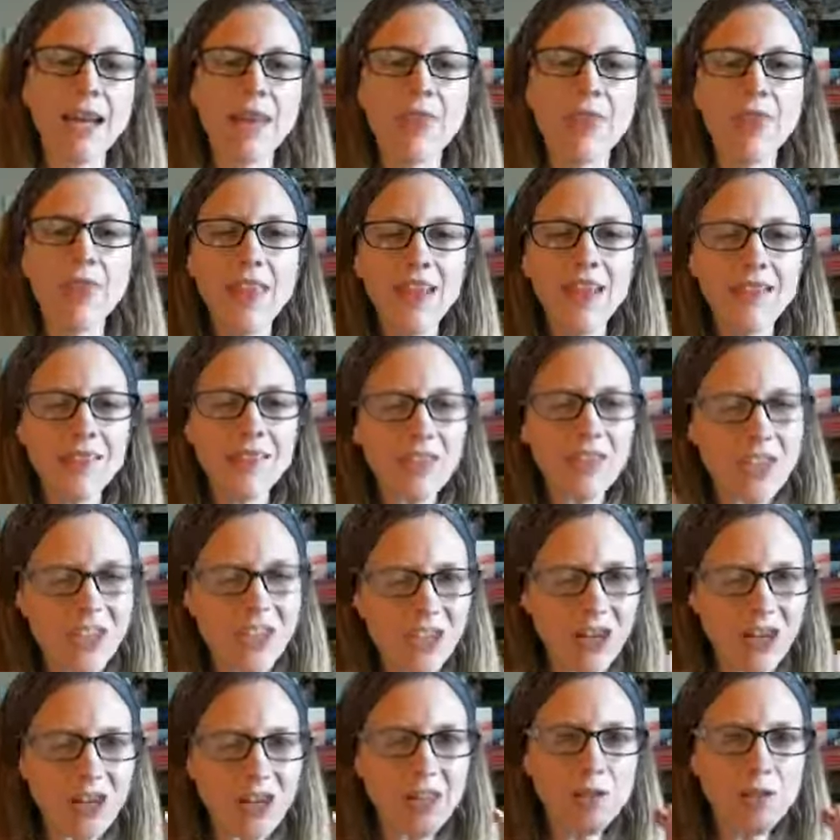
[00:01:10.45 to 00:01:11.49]
and things are
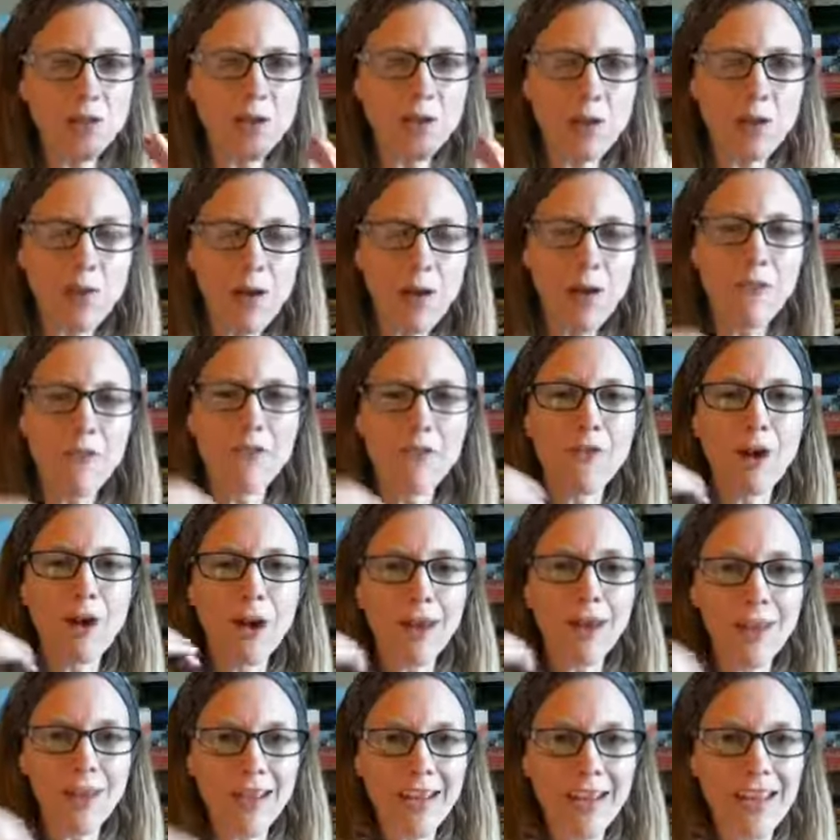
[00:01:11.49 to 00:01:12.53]
starting to
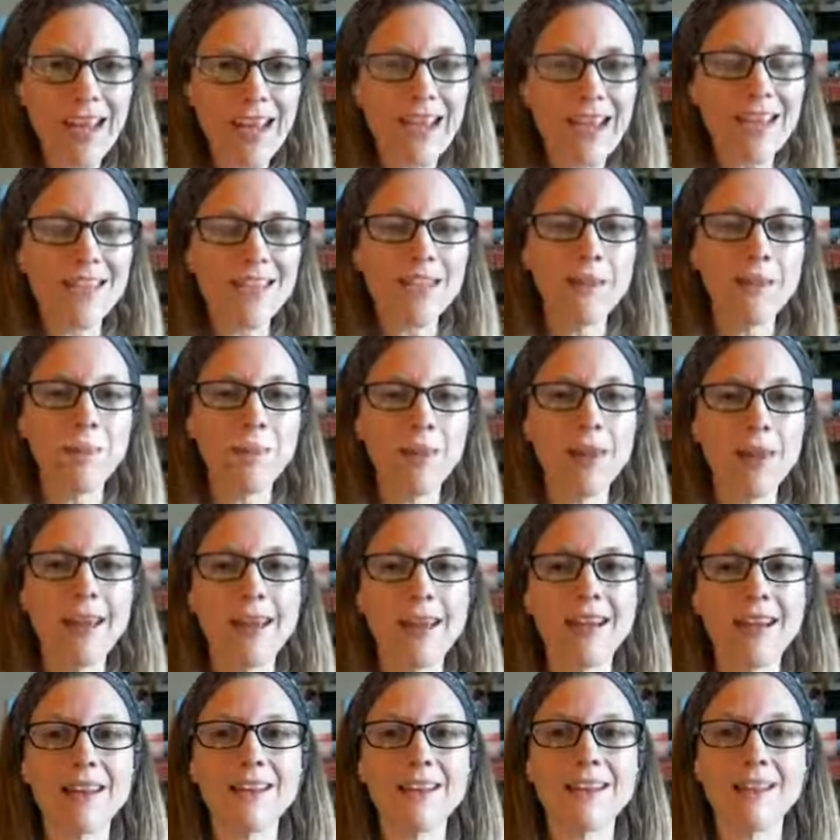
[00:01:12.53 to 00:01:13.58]
fall into
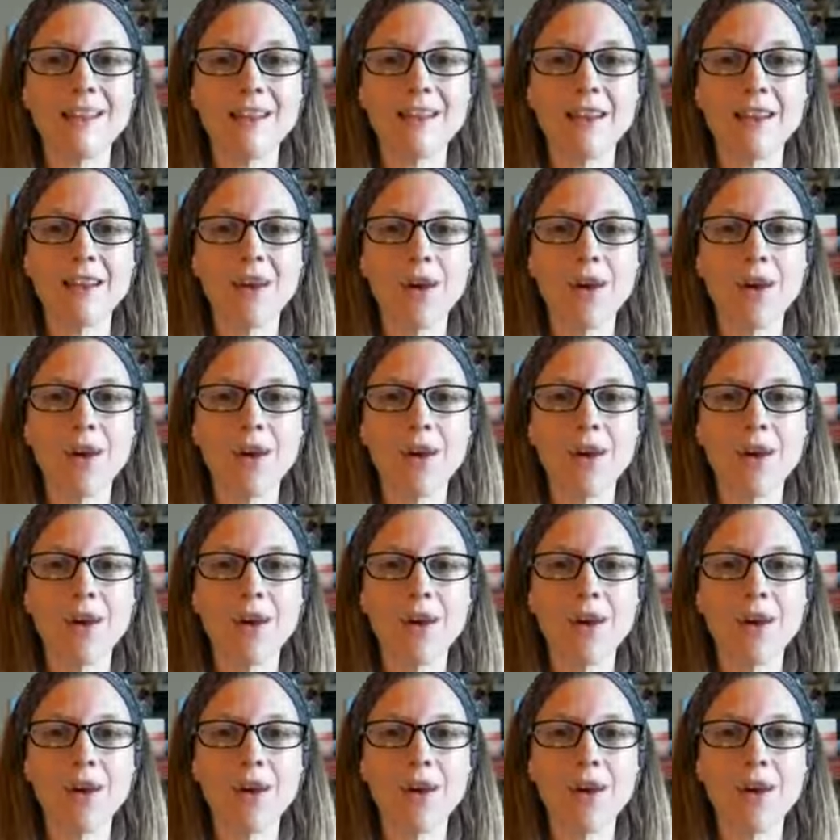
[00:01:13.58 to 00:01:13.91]
place.